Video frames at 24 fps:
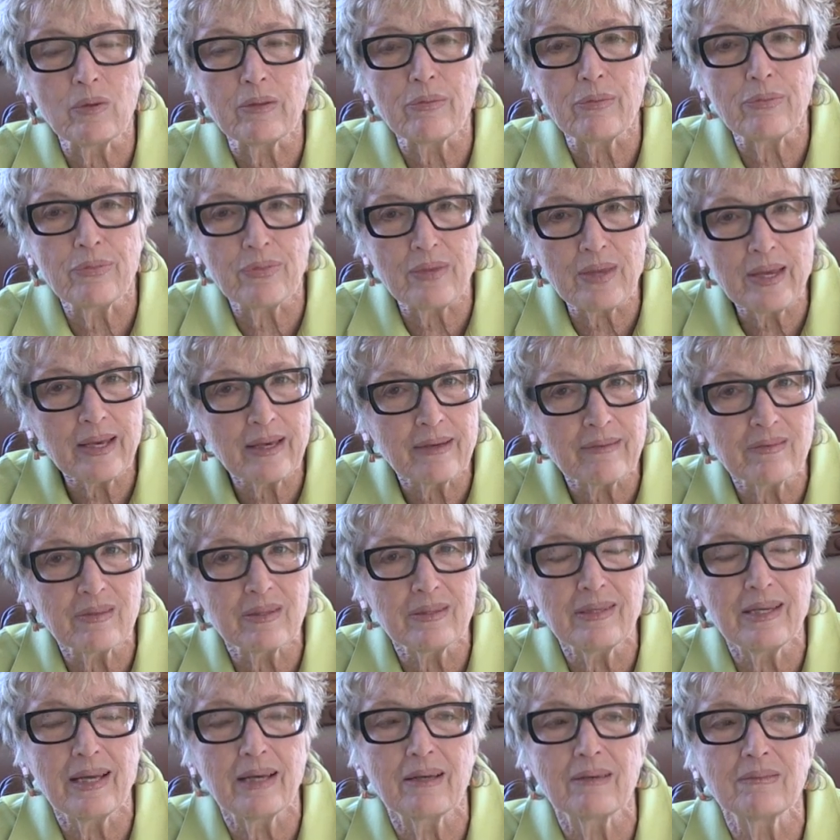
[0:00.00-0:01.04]
we think of
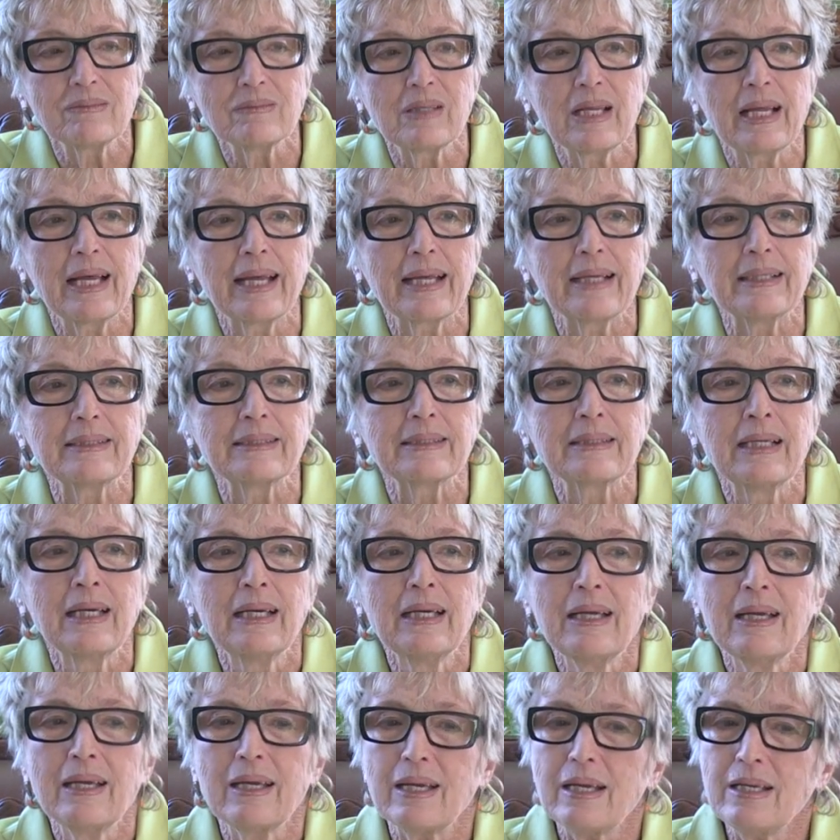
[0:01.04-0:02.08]
the net of light,
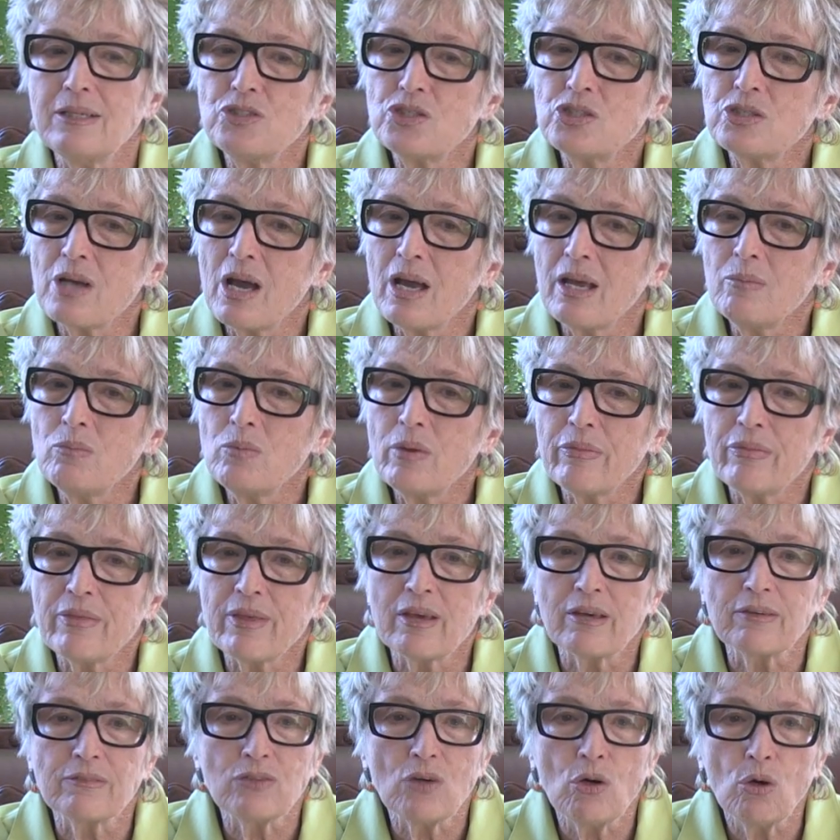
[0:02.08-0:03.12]
each time we
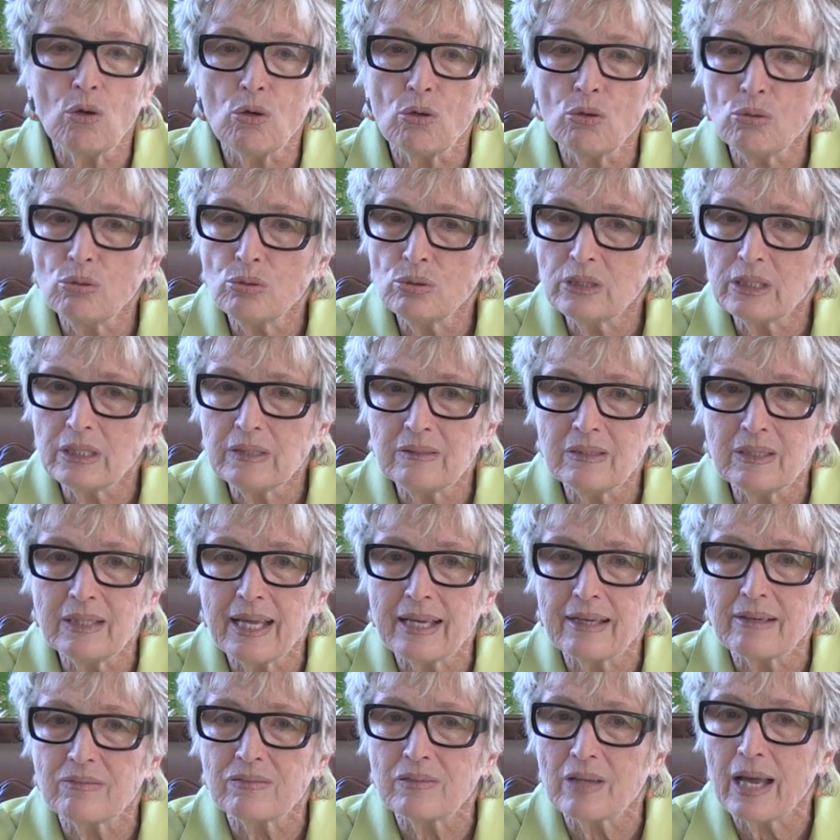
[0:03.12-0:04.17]
think of holding the
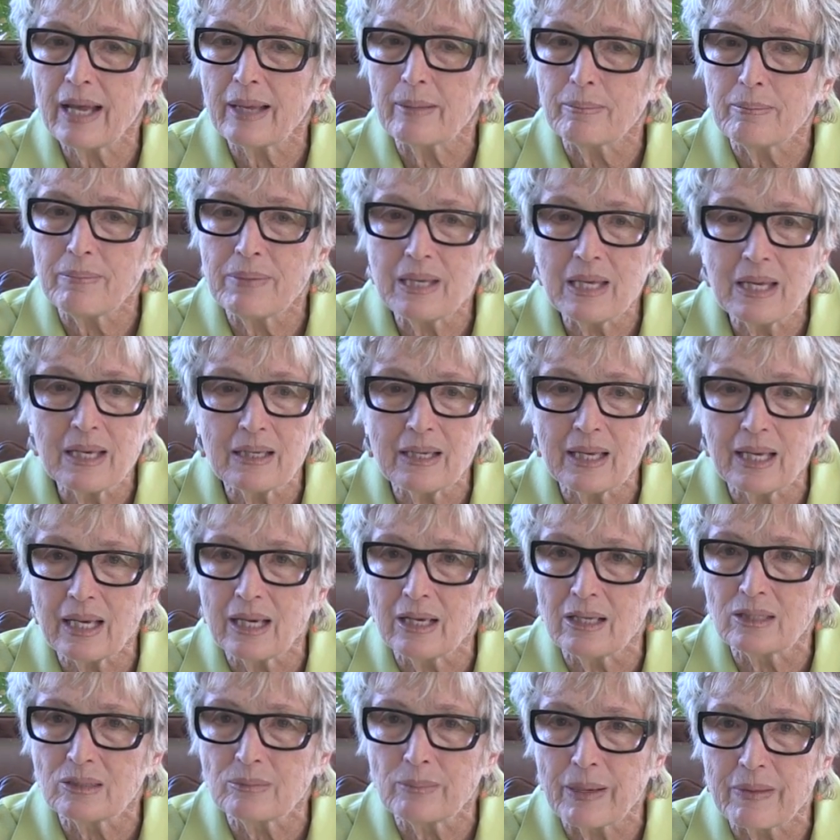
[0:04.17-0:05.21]
net of light, being
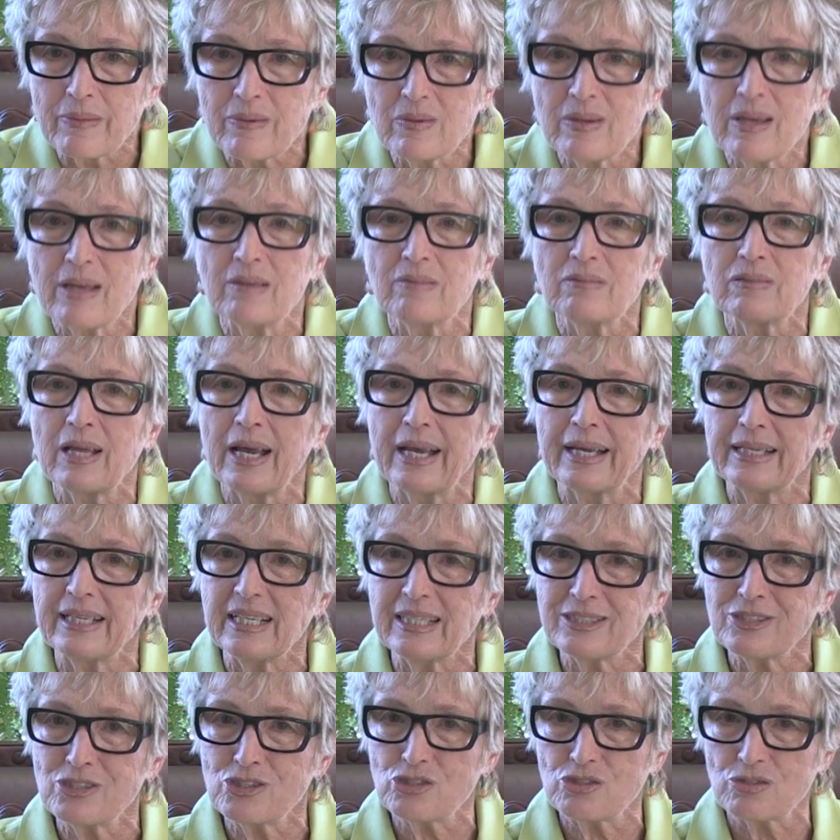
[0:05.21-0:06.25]
held by the net of light,
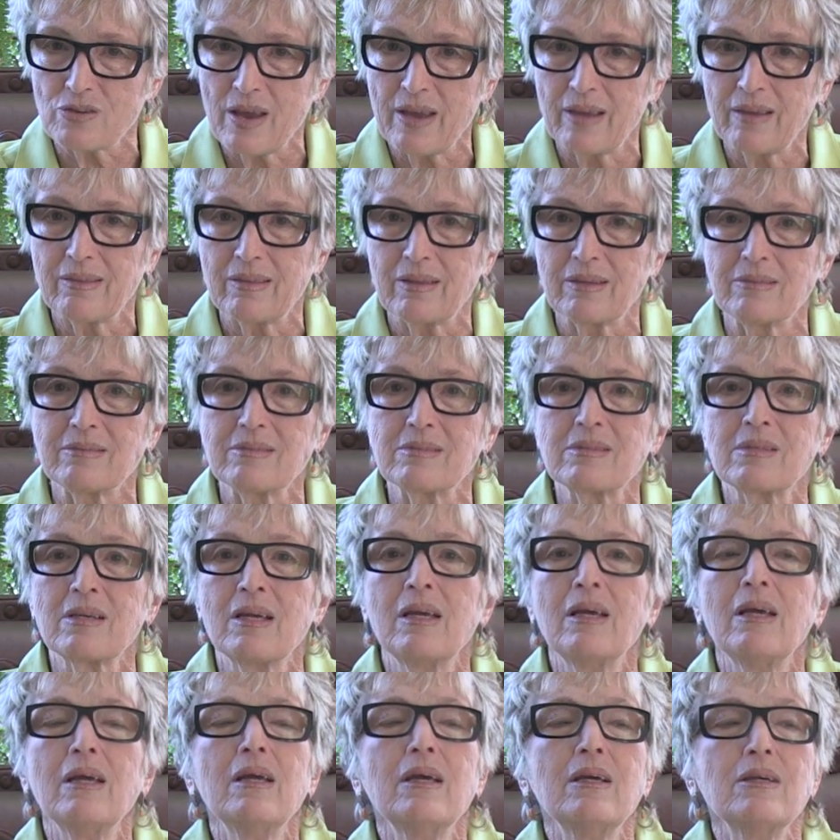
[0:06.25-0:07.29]
it strengthens.
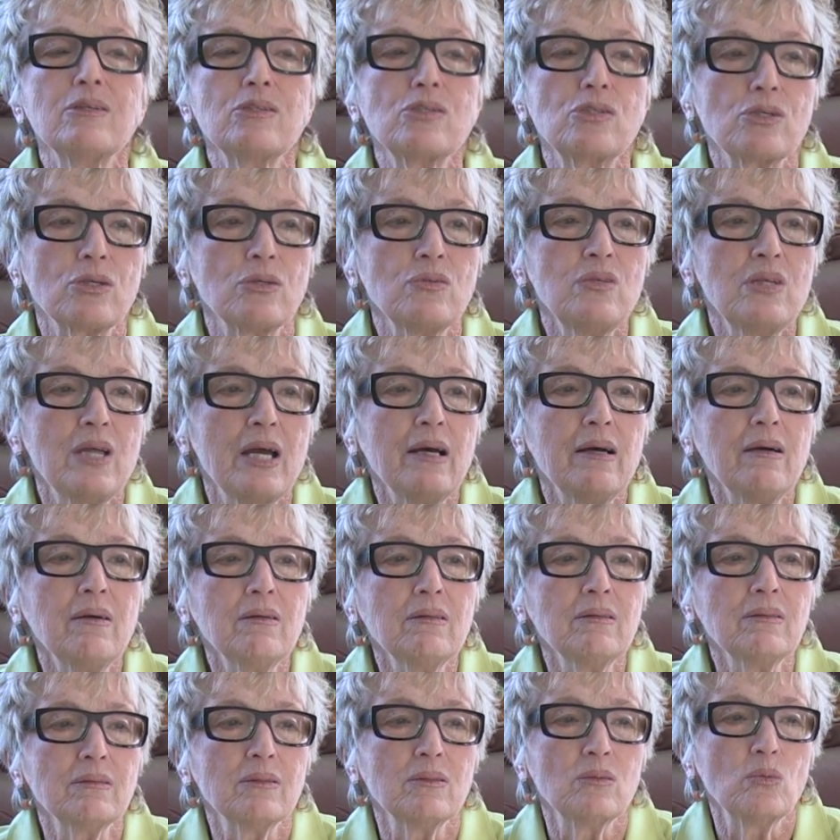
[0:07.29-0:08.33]
So
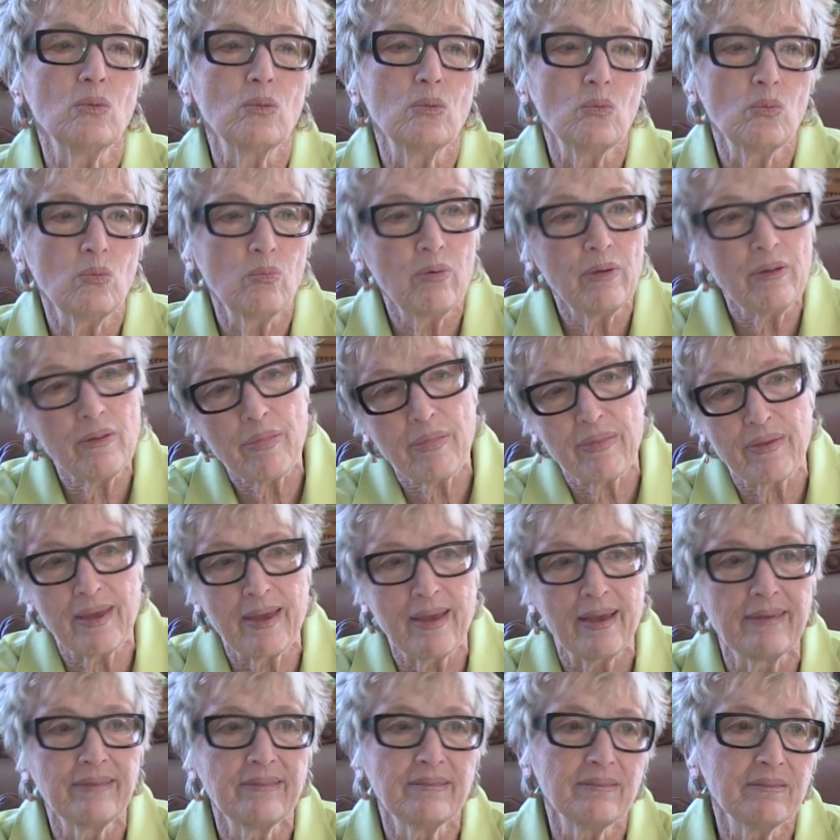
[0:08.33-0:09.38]
now
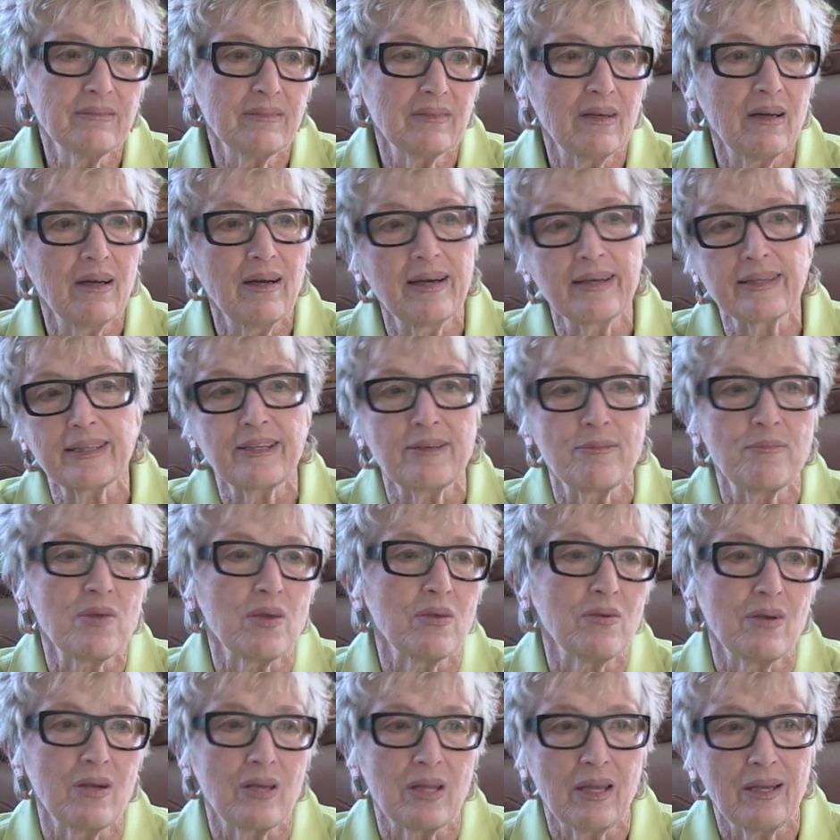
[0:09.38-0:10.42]
within our
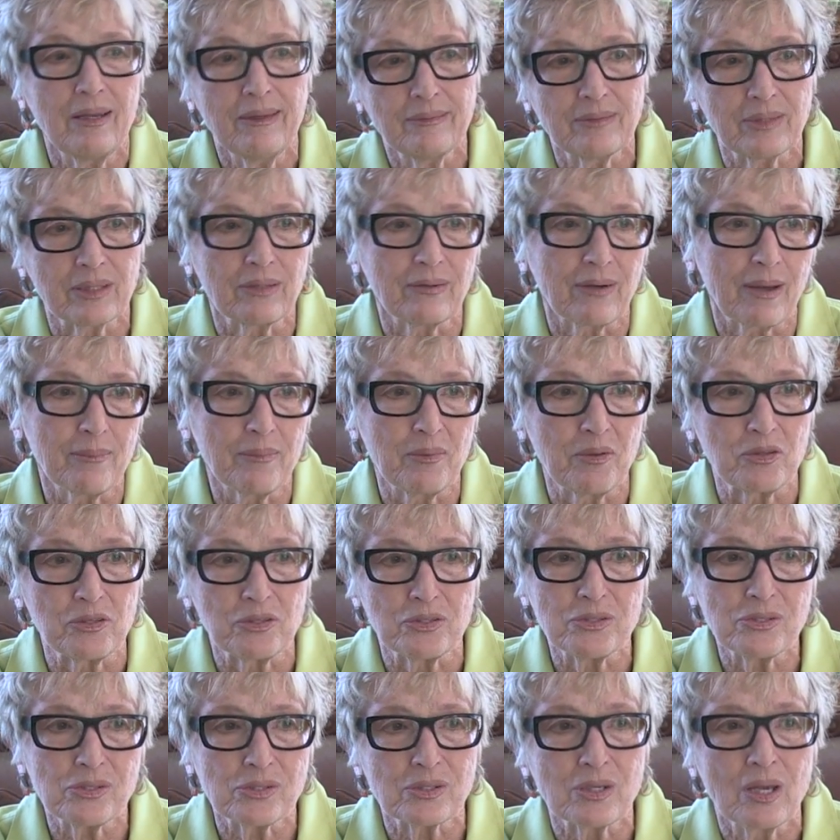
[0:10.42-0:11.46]
community, the
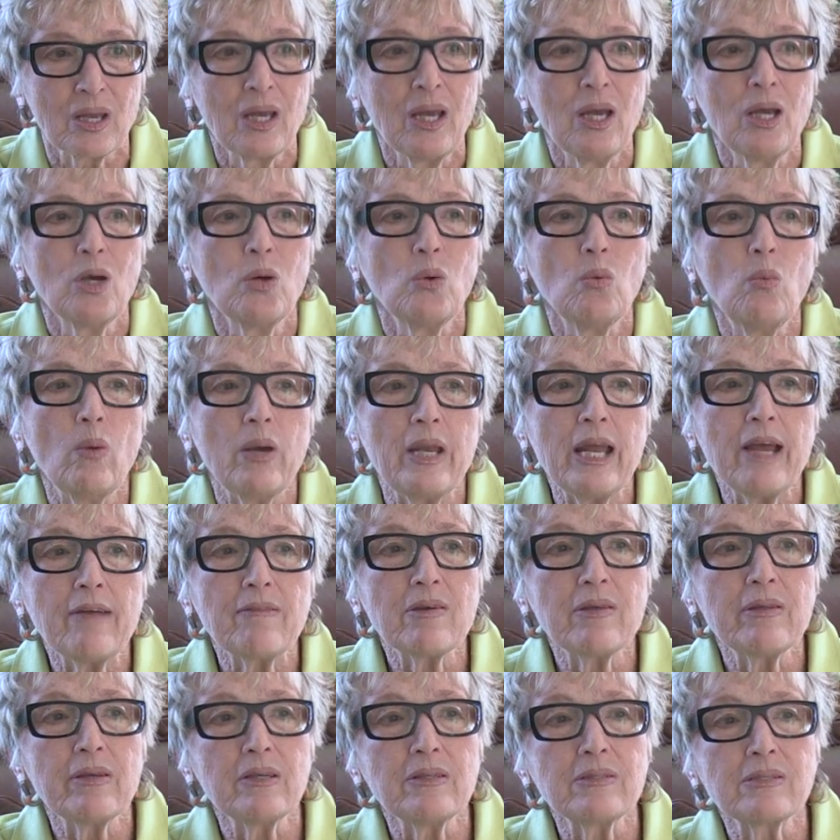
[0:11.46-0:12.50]
grandmothers,
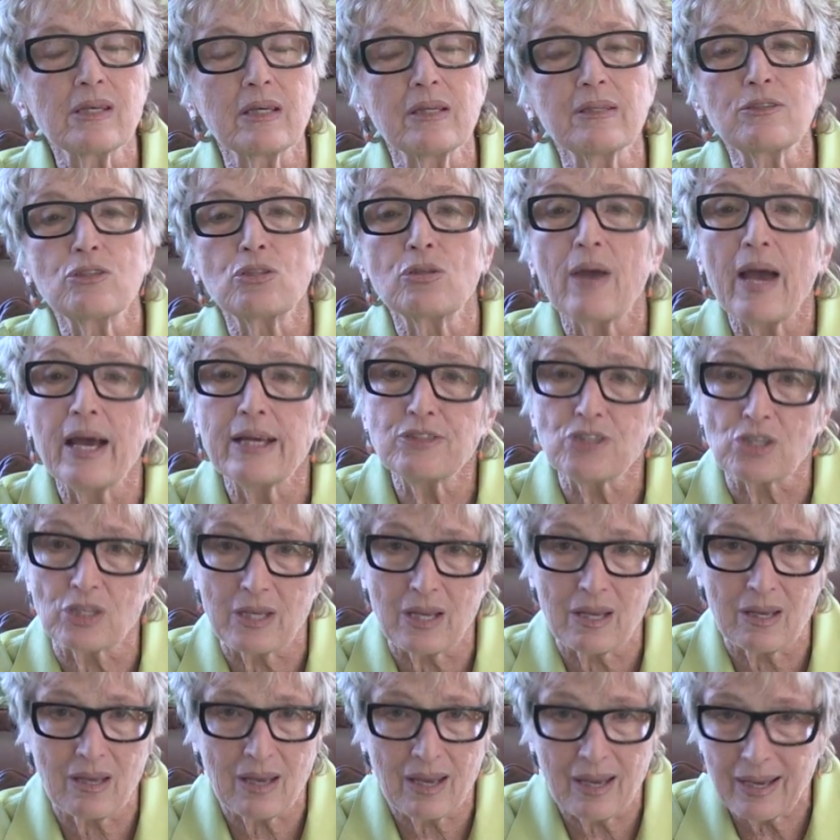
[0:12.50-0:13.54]
whenever there's a
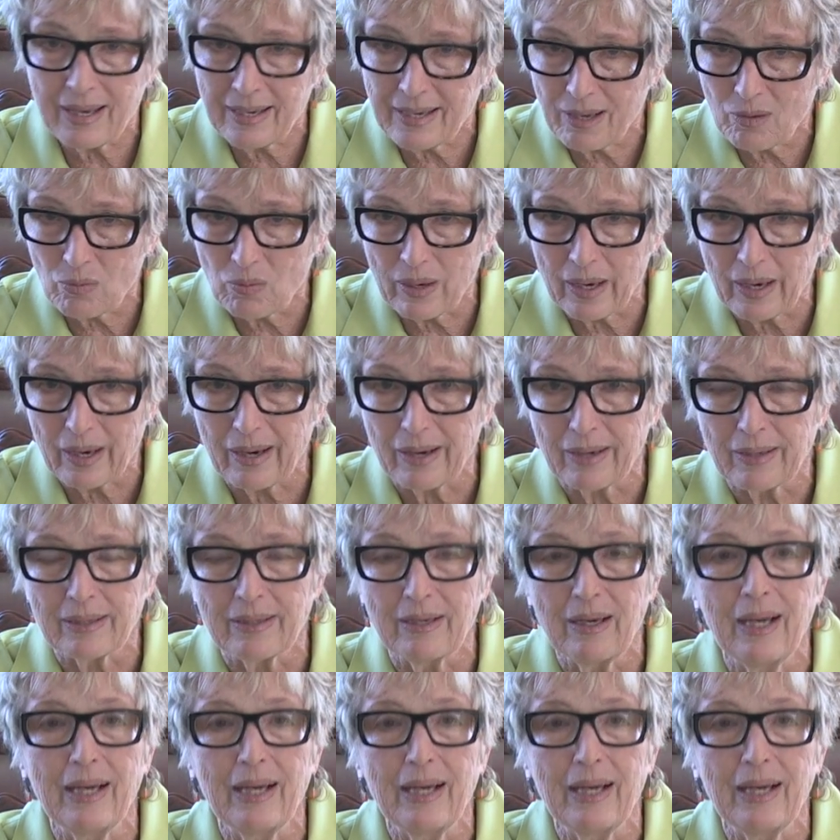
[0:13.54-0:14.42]
tragedy anywhere,